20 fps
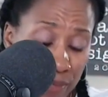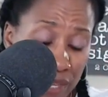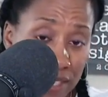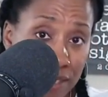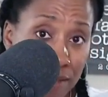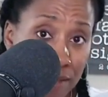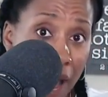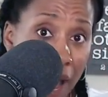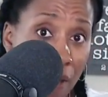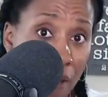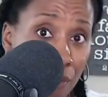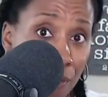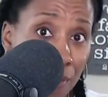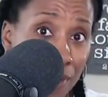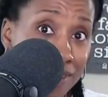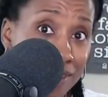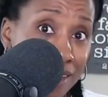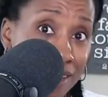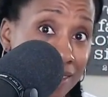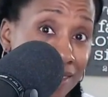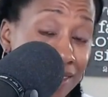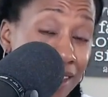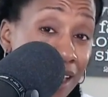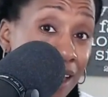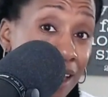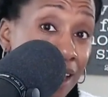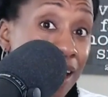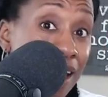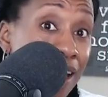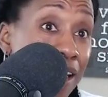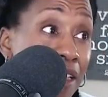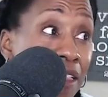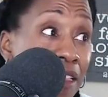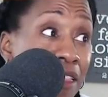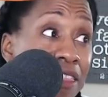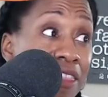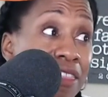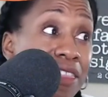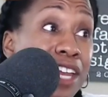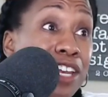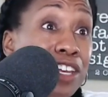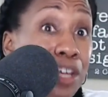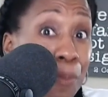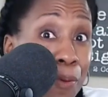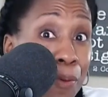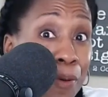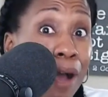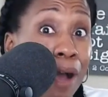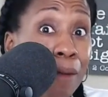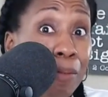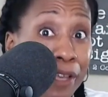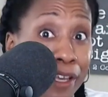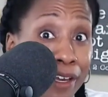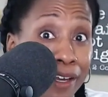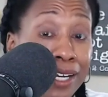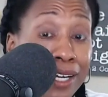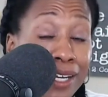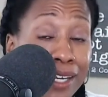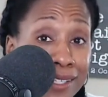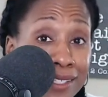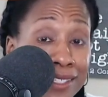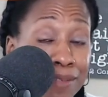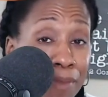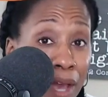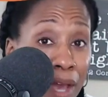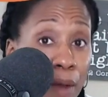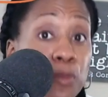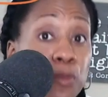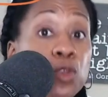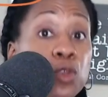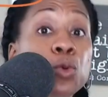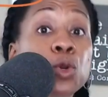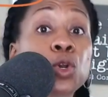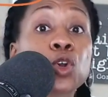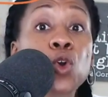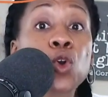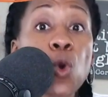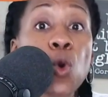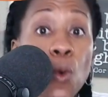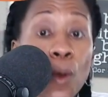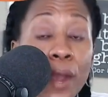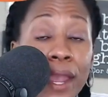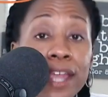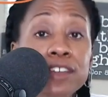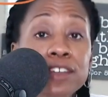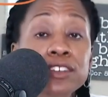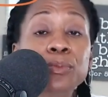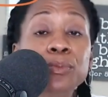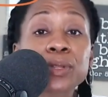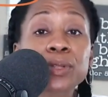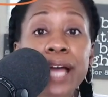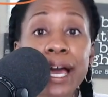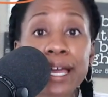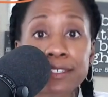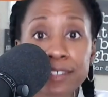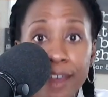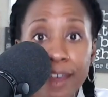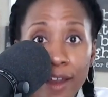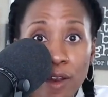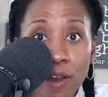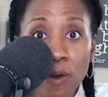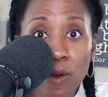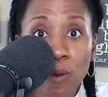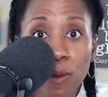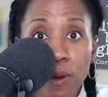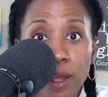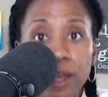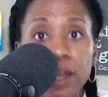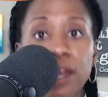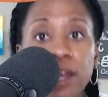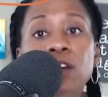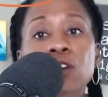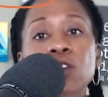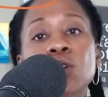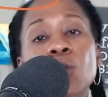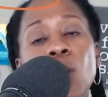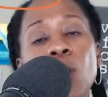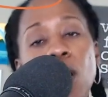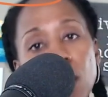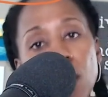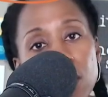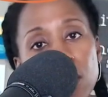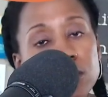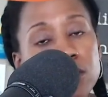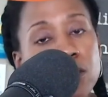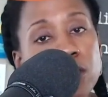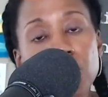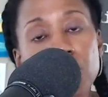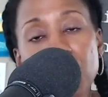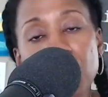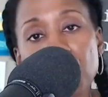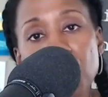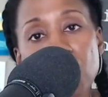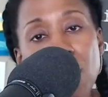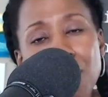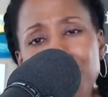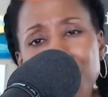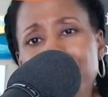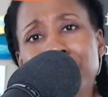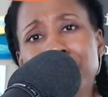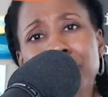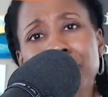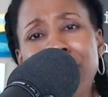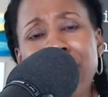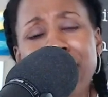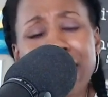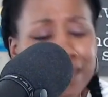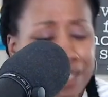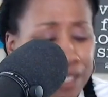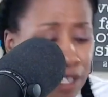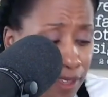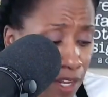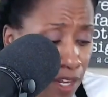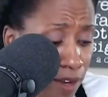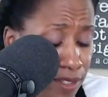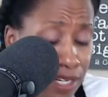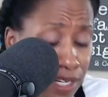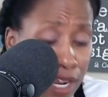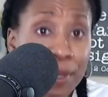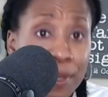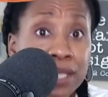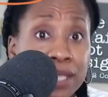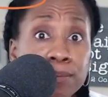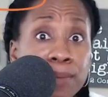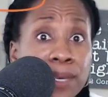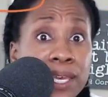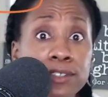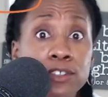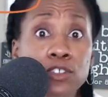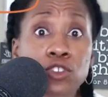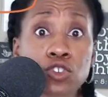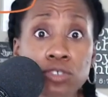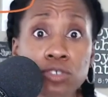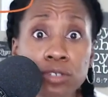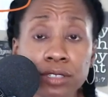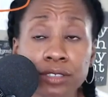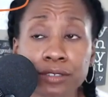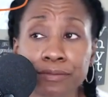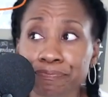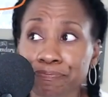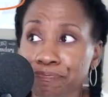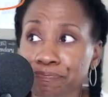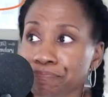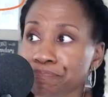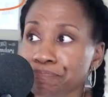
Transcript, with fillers: is about the business then you're probably going to need some help. You are going to plateau. You are turning people off. You know that. I tell you that all the time, and it's because it's true.